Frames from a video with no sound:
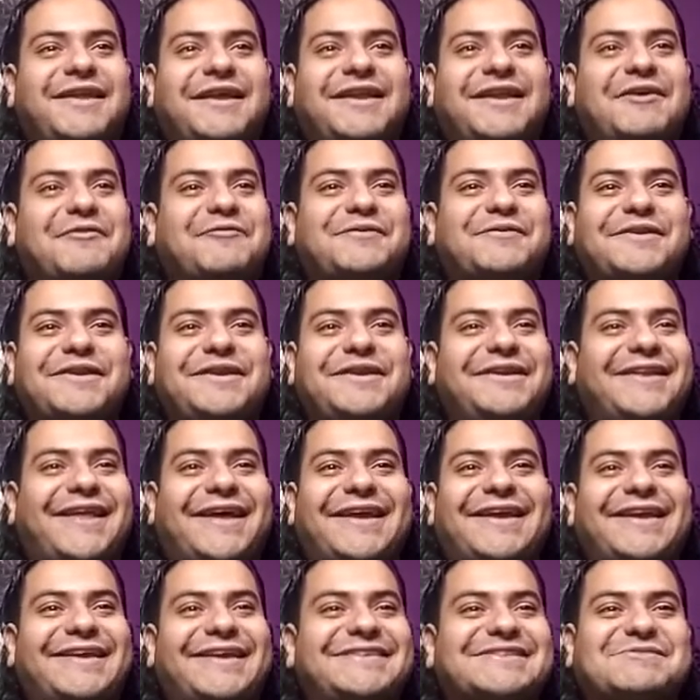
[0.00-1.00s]
They definitely
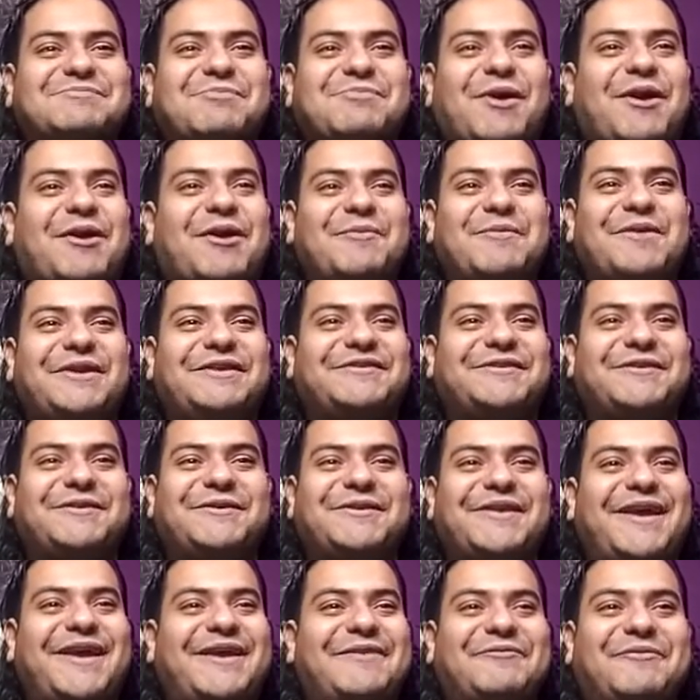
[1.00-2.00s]
like inspired me
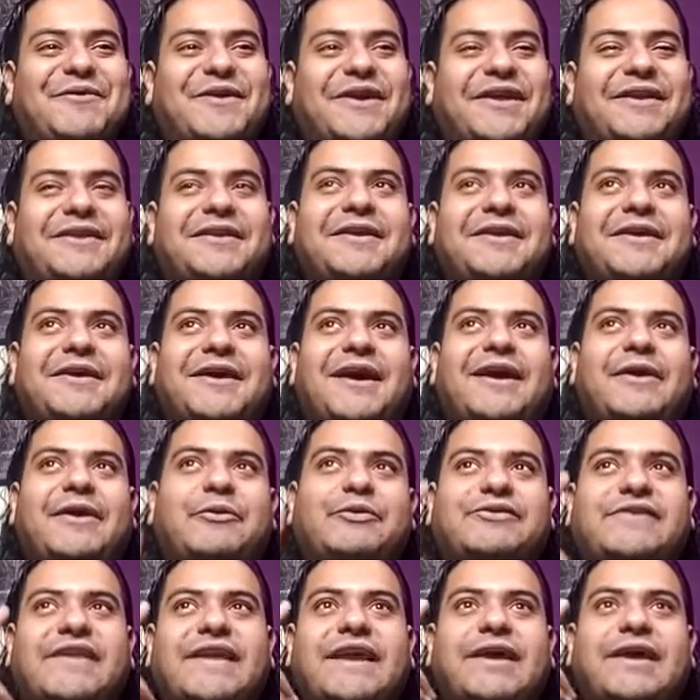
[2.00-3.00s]
too. They fucking, I
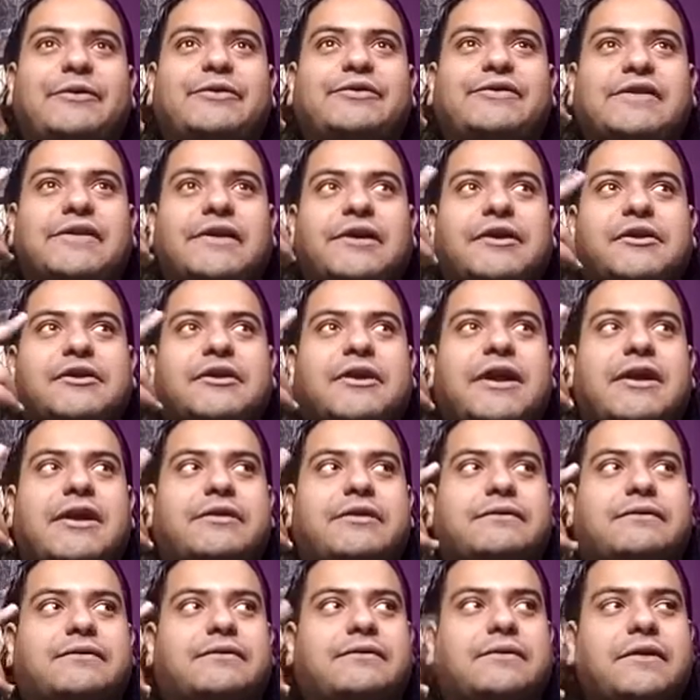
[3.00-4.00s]
always think I was the
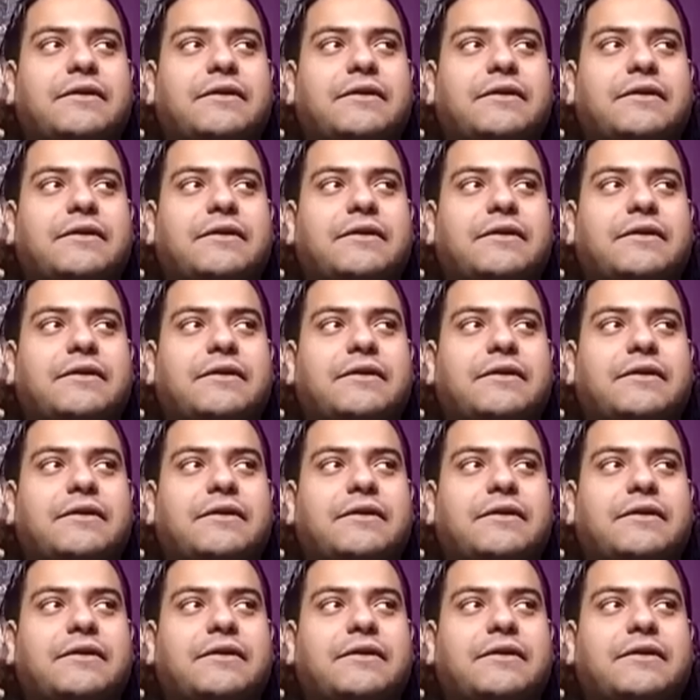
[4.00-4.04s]
underground